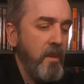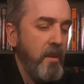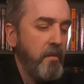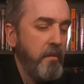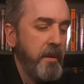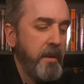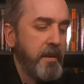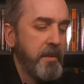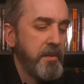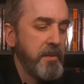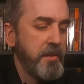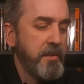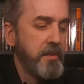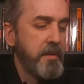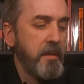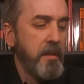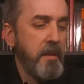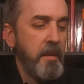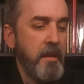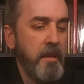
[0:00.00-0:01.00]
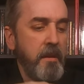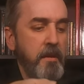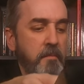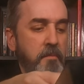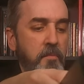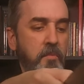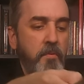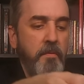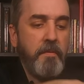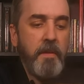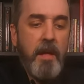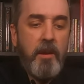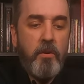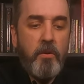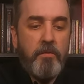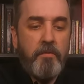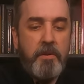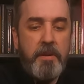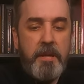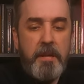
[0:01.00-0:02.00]
We could just move that
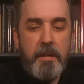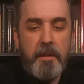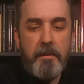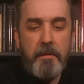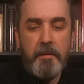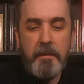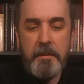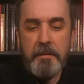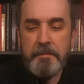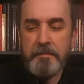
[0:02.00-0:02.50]
over here.